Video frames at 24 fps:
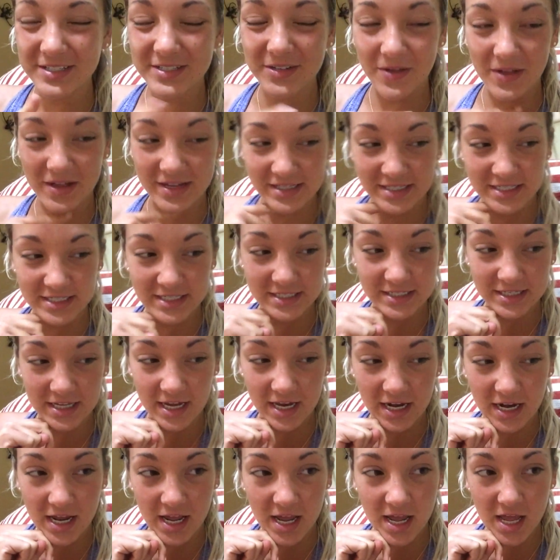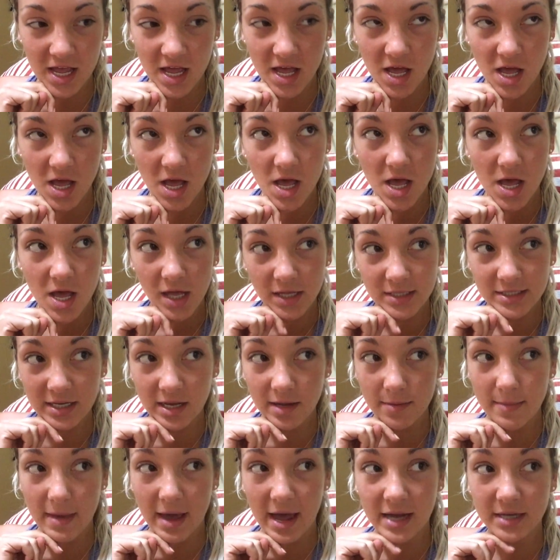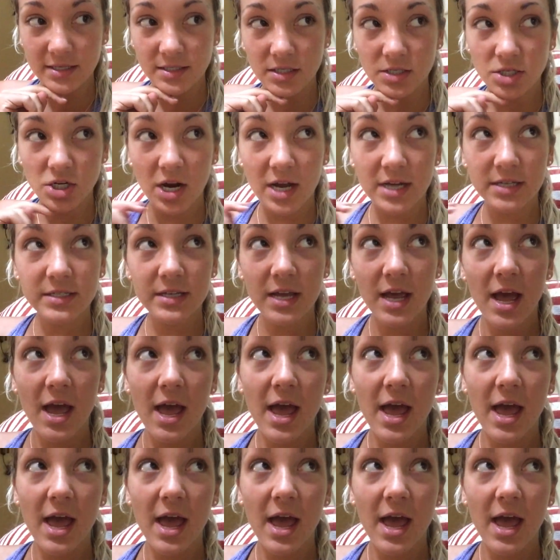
so that's exciting. It's like a maxi dress.